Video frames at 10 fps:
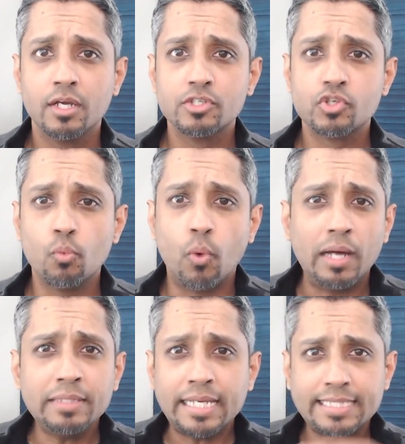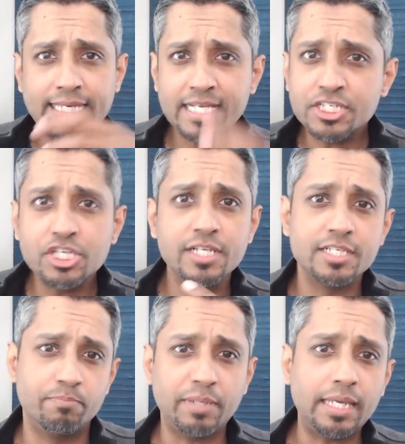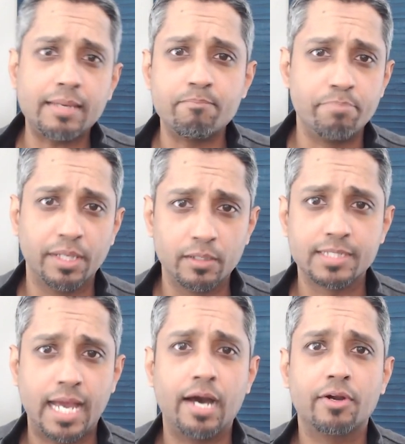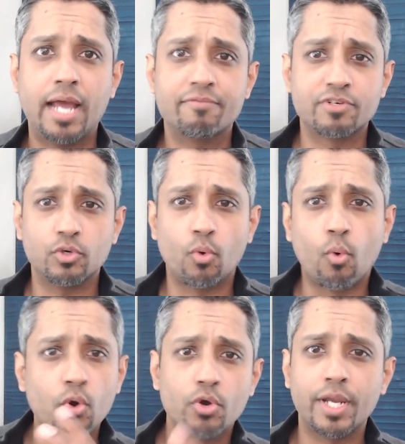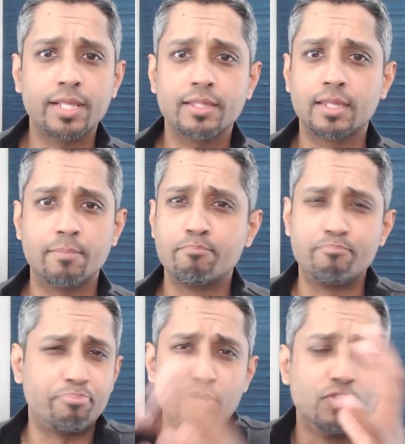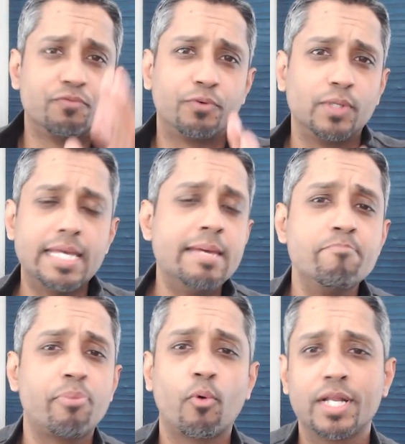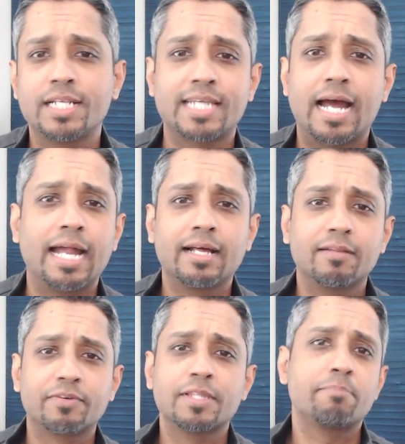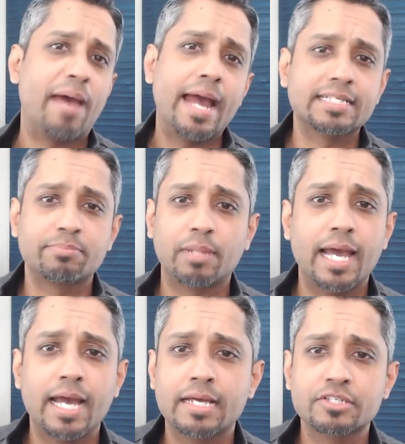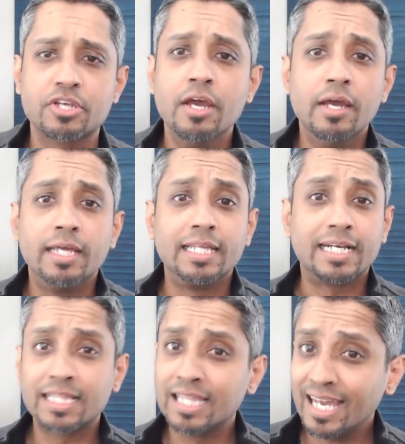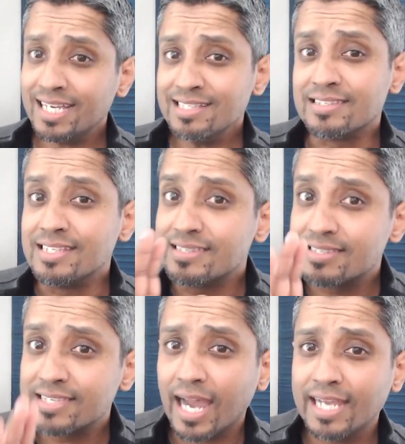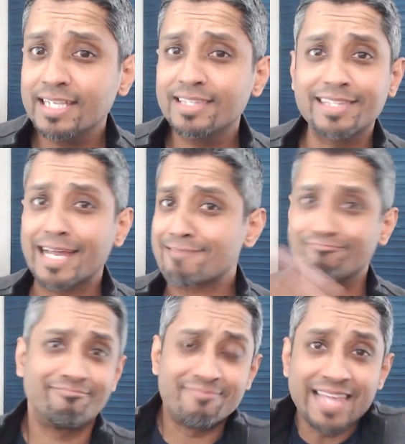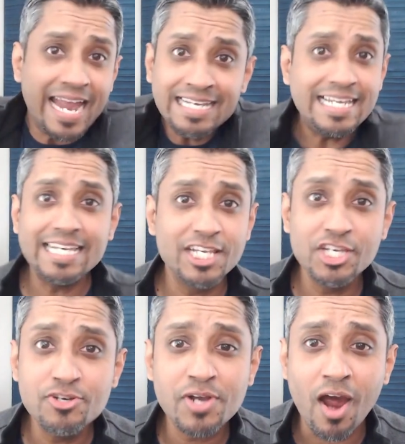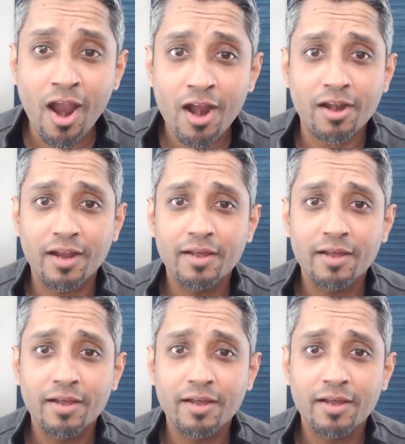So while that kitchen is being built out after ordering the beautiful imported tile for the backsplash, the clients decided that they needed a new car.